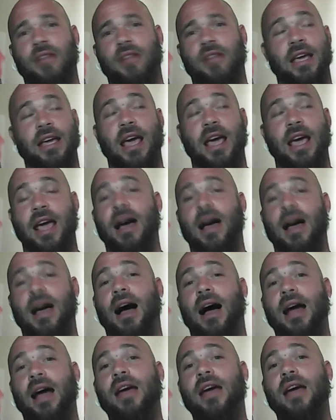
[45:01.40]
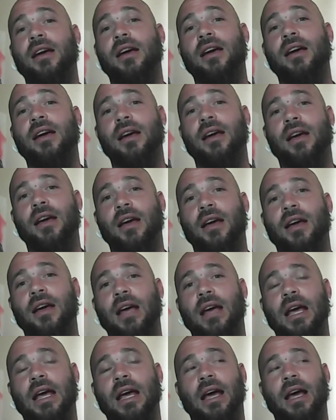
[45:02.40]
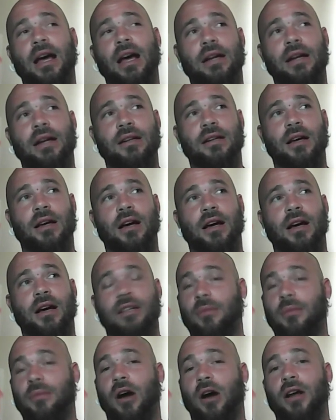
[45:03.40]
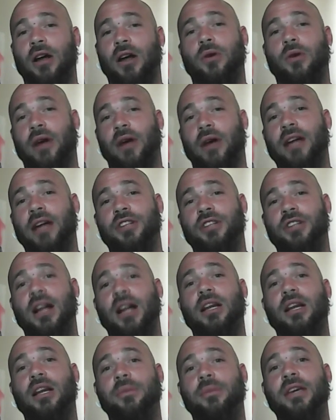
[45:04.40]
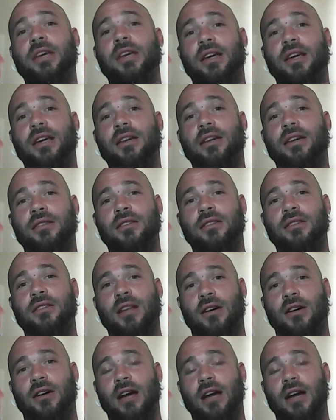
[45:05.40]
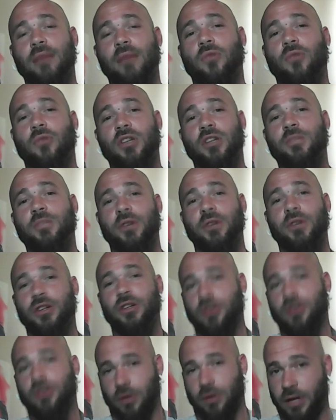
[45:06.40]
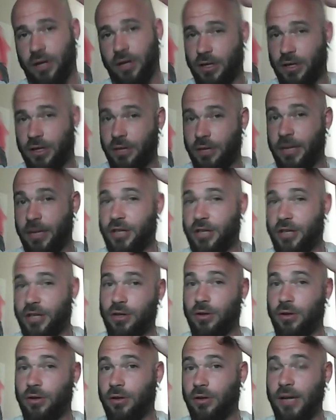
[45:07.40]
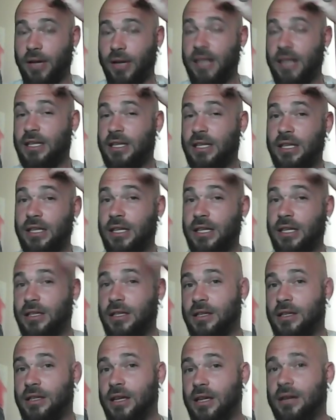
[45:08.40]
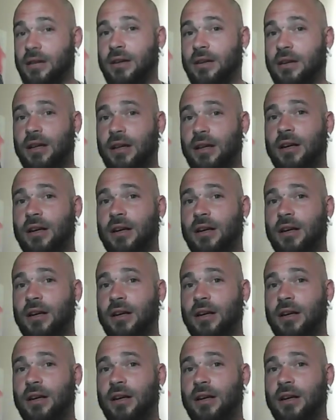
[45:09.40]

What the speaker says: like AI and demonic or angelic beings that are like more spiritual or interdimensional entities than,